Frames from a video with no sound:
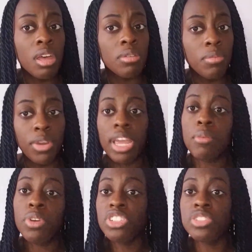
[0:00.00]
okay,
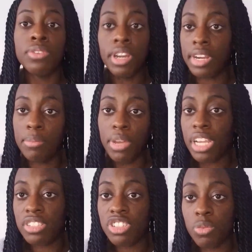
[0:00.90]
we're just very
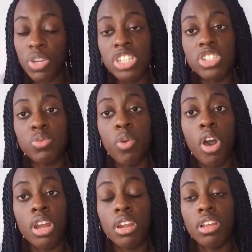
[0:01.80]
impatient. We just
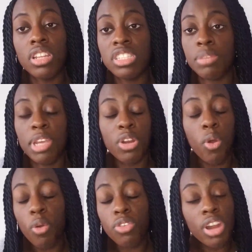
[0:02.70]
want this to be an
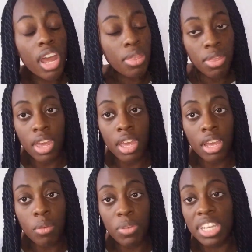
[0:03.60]
overnight
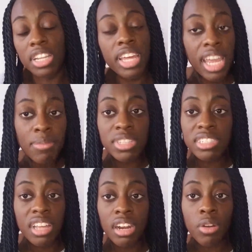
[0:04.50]
thing. We claim this
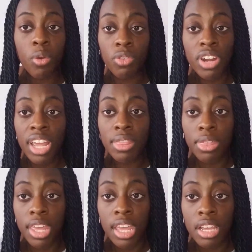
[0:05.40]
is not an overnight
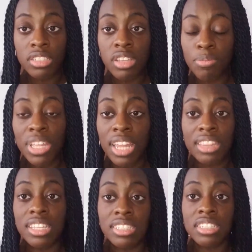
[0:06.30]
thing. Something
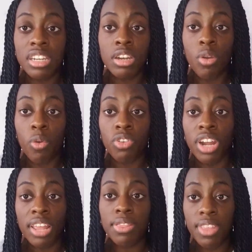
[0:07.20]
like this is an
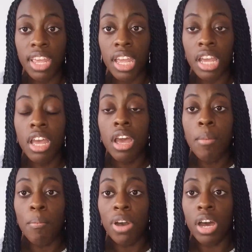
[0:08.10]
overnight thing.
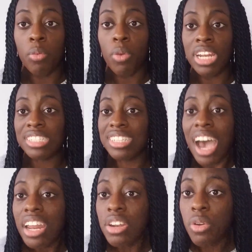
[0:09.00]
But when it's
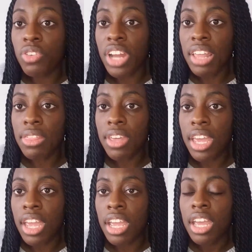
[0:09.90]
not an overnight
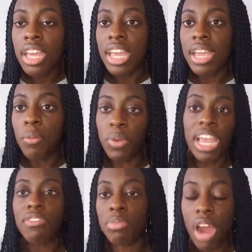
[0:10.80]
thing, we
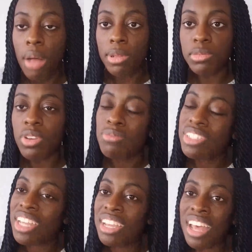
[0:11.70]
have a problem. So I'm
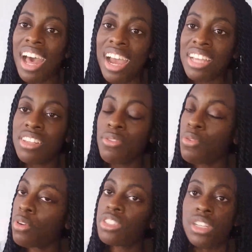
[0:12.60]
just like, guys,
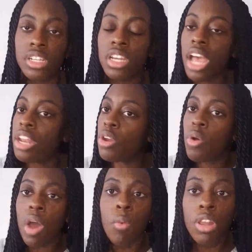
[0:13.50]
unfortunately, I know
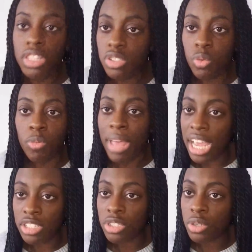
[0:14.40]
I want the school
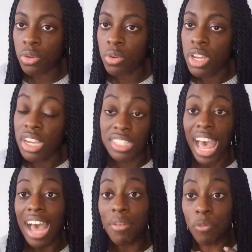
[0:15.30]
bad too. Because
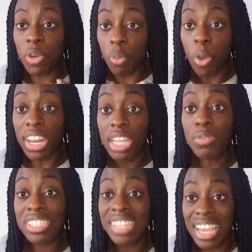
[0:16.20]
with what he
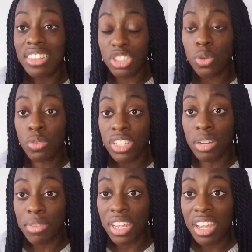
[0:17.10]
was saying the school was going
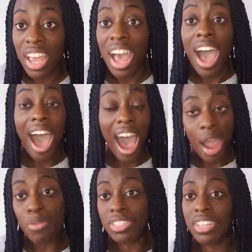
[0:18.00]
to be,
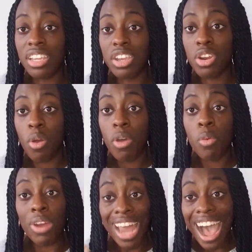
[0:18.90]
I was thinking, you know
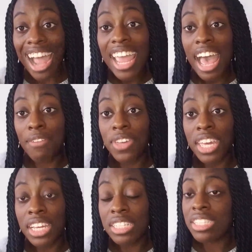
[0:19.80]
what, when I have
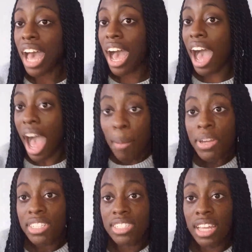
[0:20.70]
kids, I'm
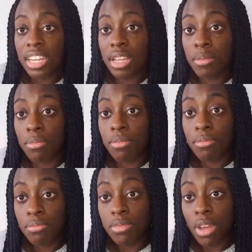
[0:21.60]
going to send him,
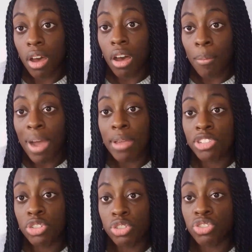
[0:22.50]
my
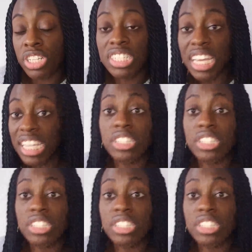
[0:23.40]
children to his